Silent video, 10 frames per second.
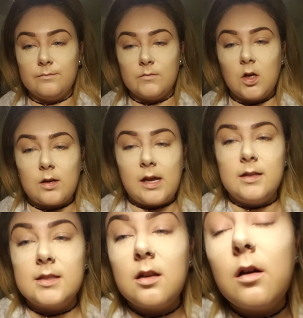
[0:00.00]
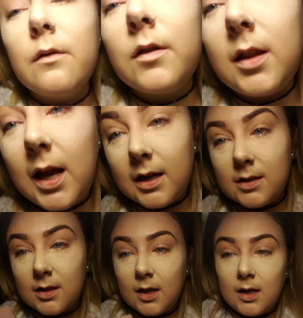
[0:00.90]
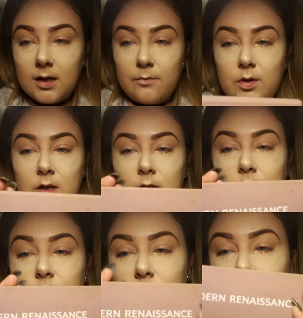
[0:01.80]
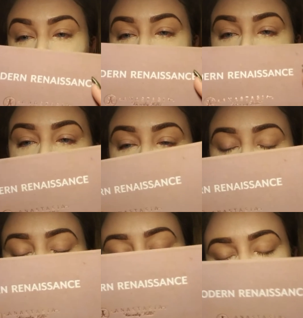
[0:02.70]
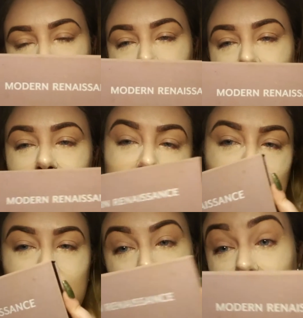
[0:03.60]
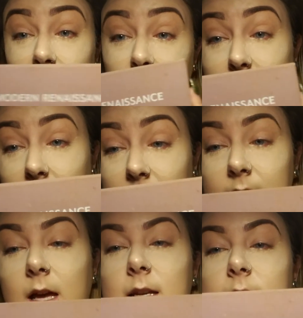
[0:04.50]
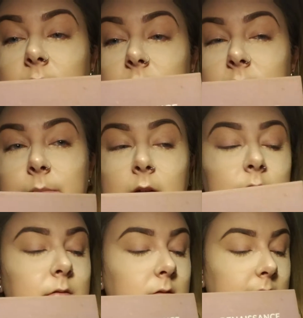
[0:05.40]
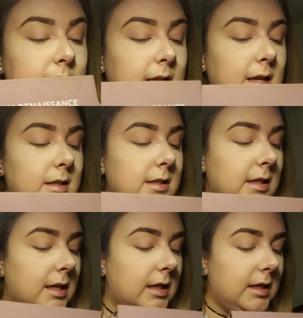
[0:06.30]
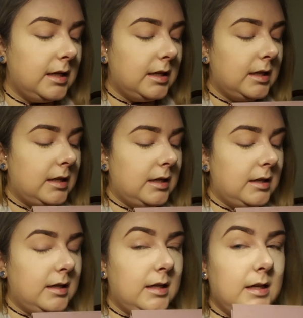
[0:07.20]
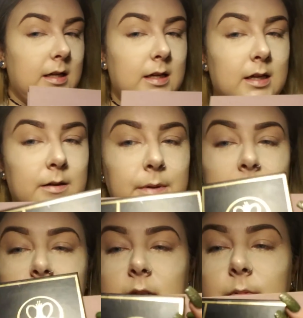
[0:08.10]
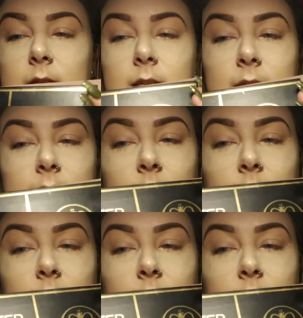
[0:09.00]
Okay, so for the eyes today, I'm going to use this is my favorite palette, Anastasia Modern Renaissance. And possibly some